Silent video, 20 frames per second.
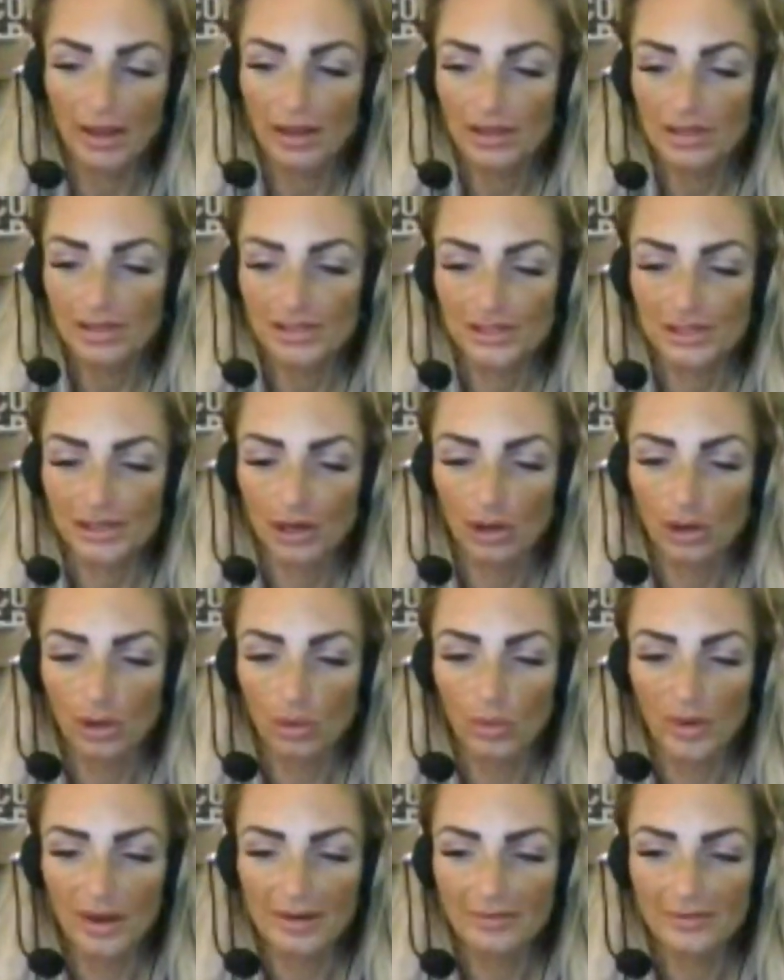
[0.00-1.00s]
So
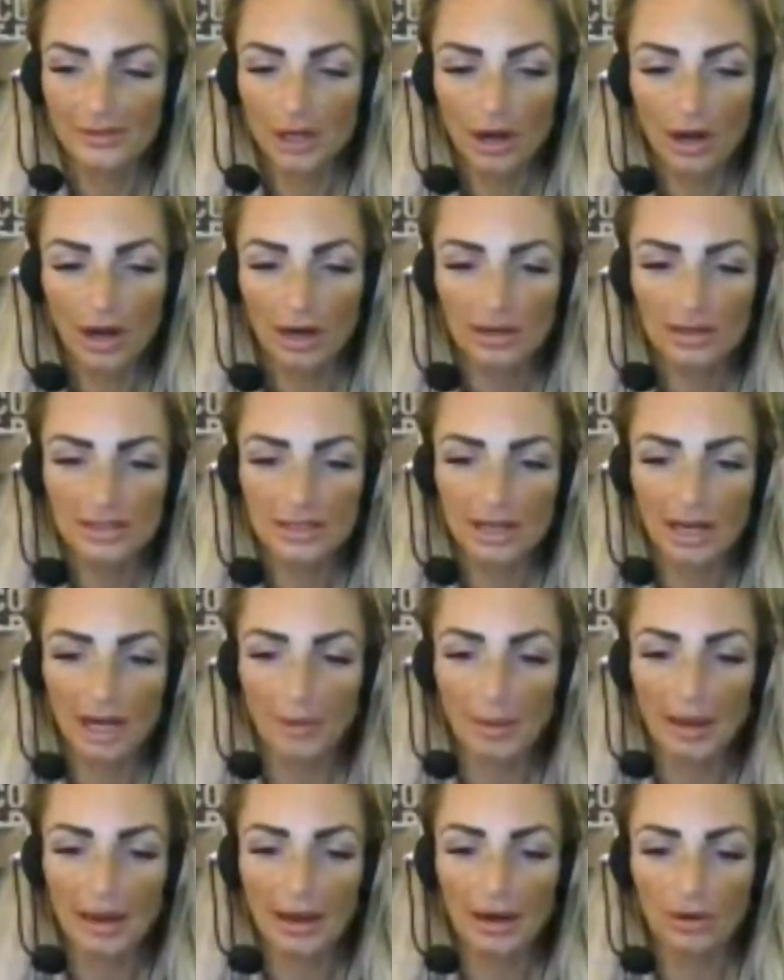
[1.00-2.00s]
we've talked
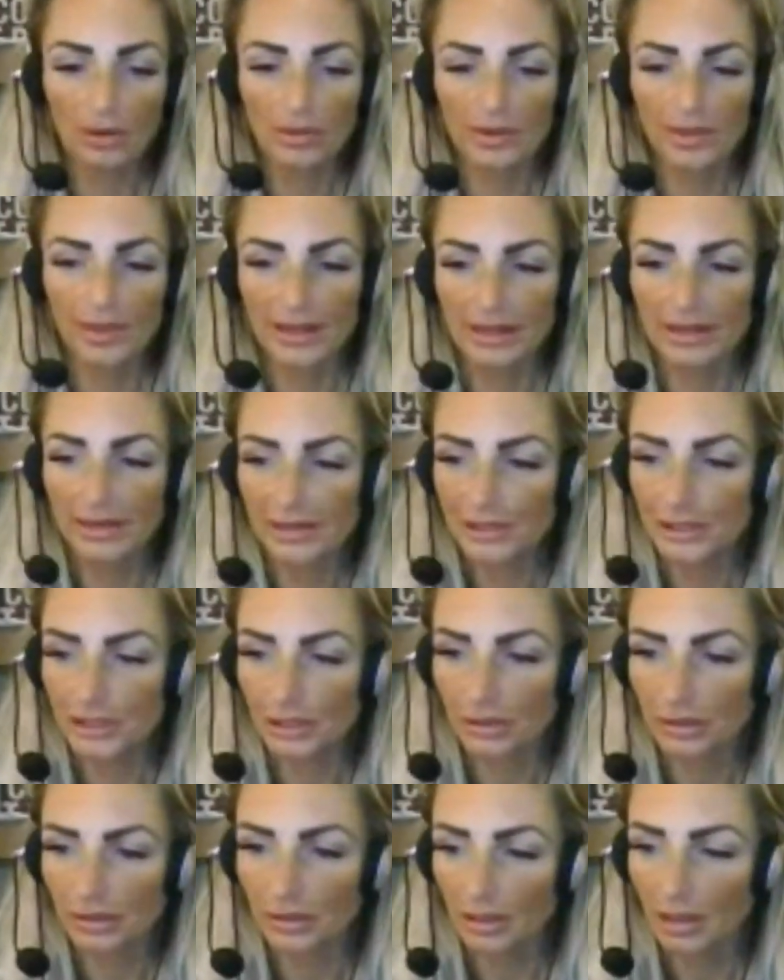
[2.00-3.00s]
about the
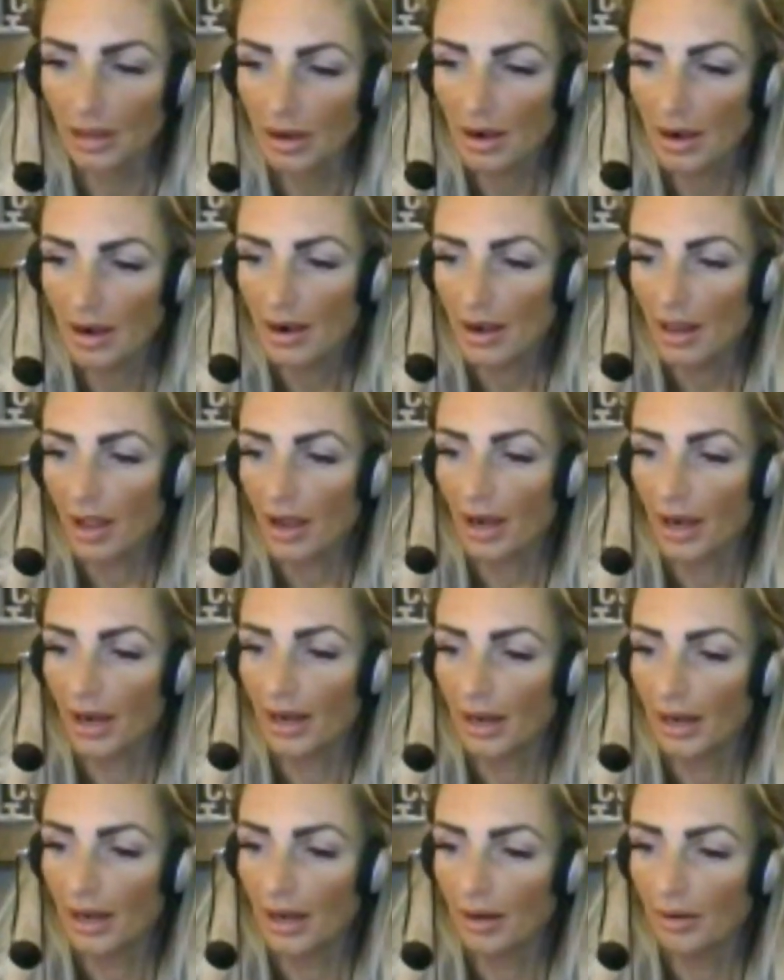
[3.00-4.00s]
initial
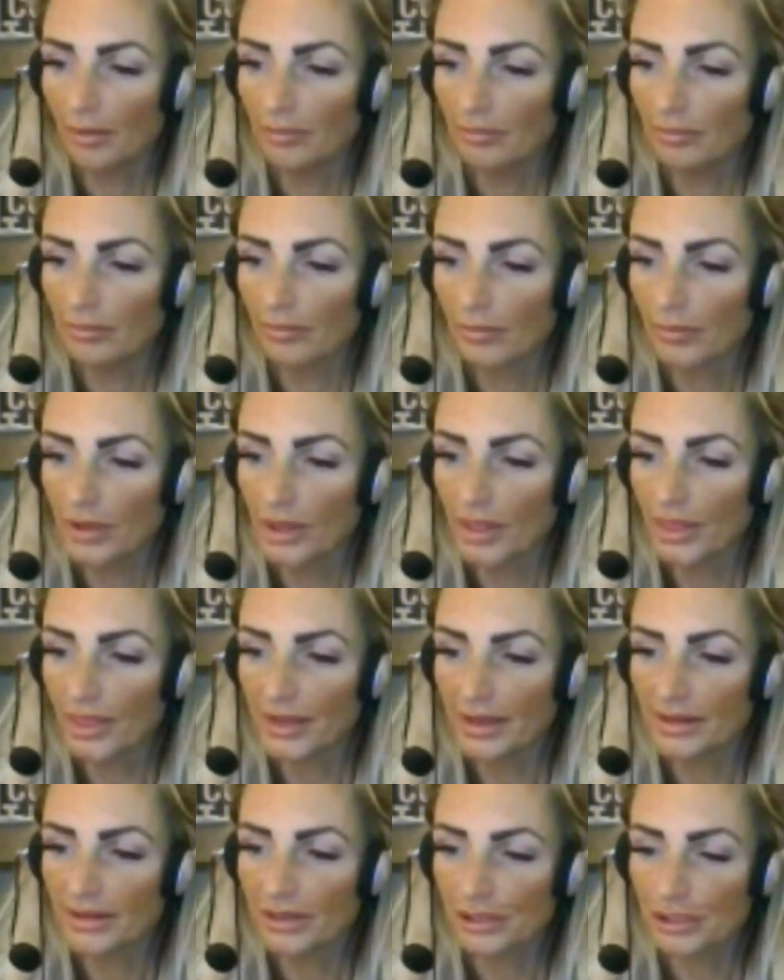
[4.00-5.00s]
program
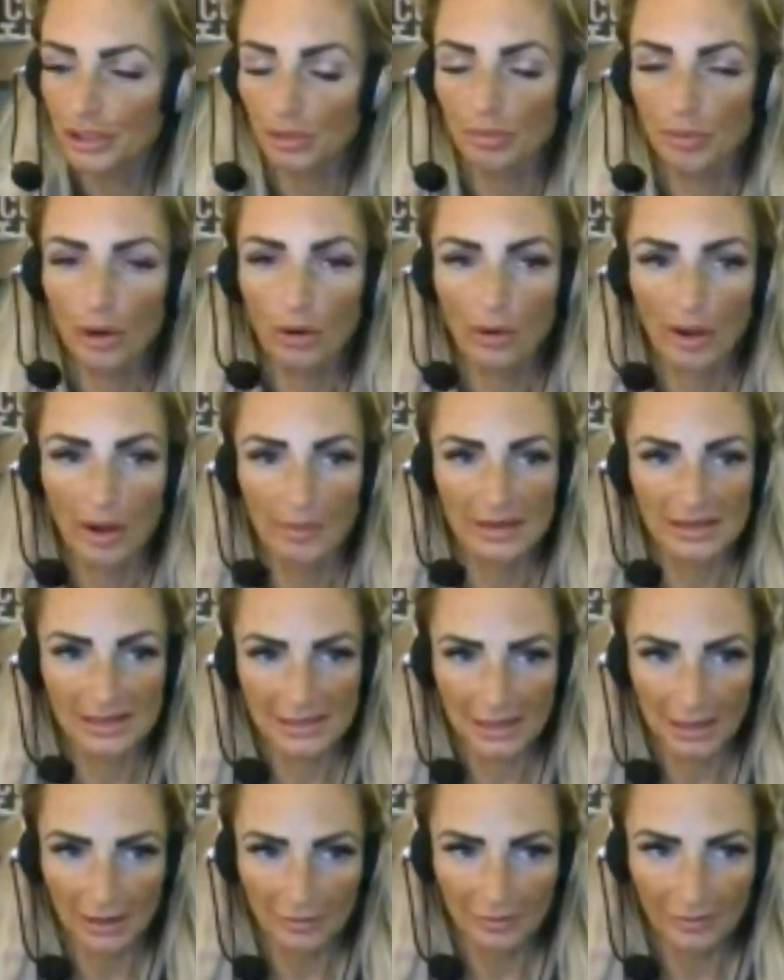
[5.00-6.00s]

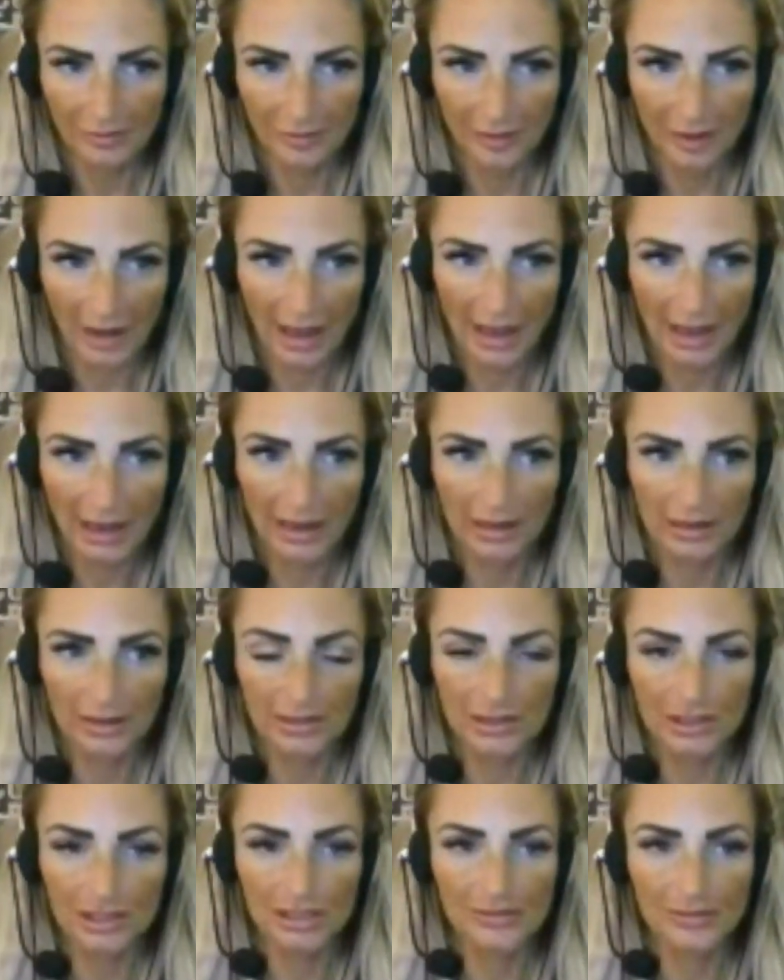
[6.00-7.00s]
itself. And
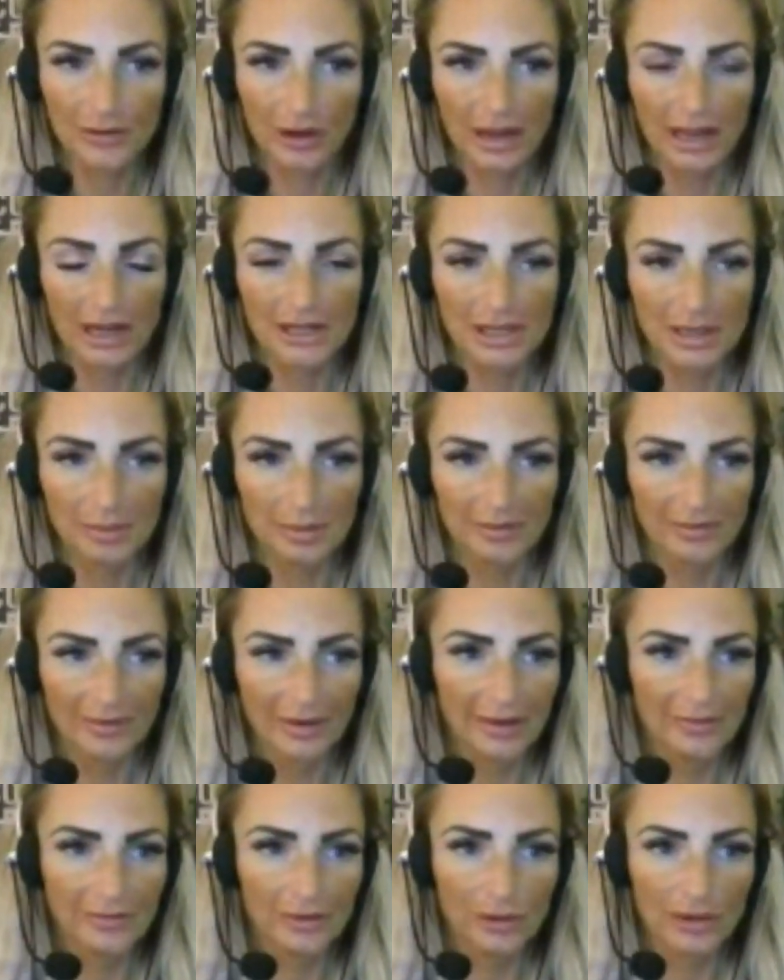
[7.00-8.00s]
just for catch up, if
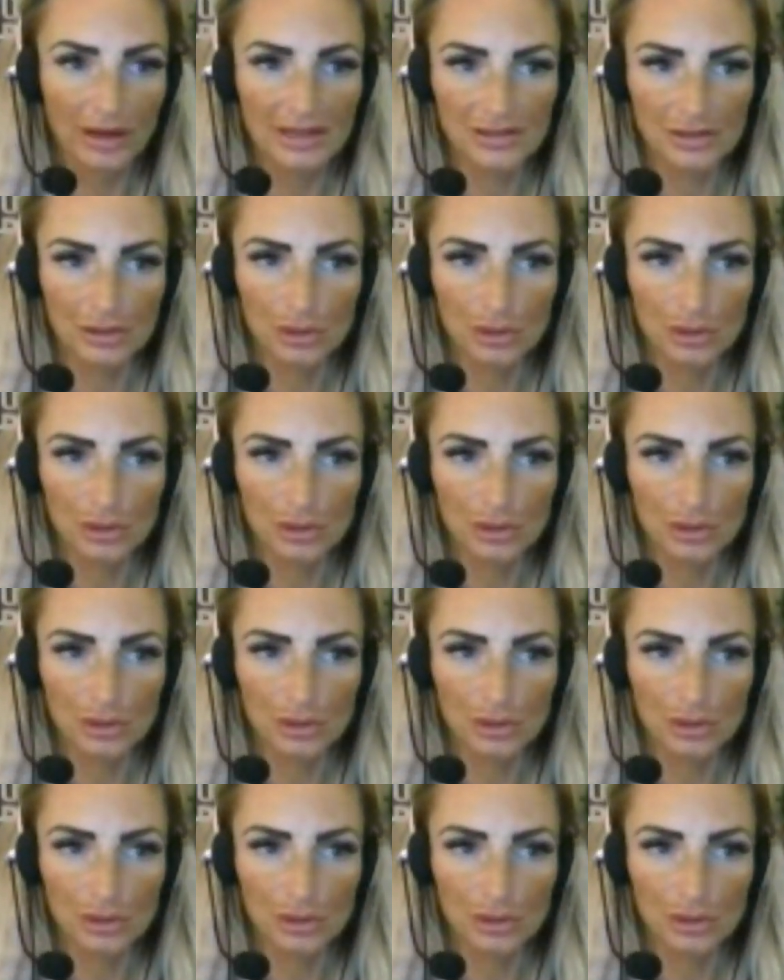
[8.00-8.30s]
any of you guys are